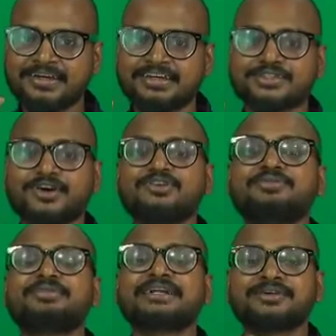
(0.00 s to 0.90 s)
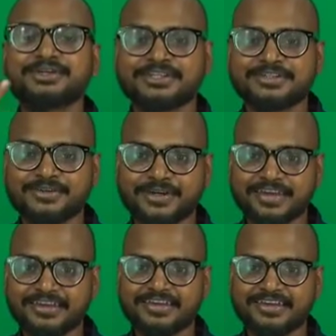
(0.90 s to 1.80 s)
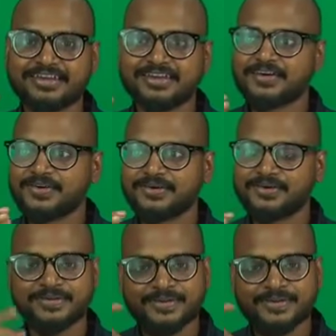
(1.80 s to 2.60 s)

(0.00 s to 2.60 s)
solve better questions. Okay, oh,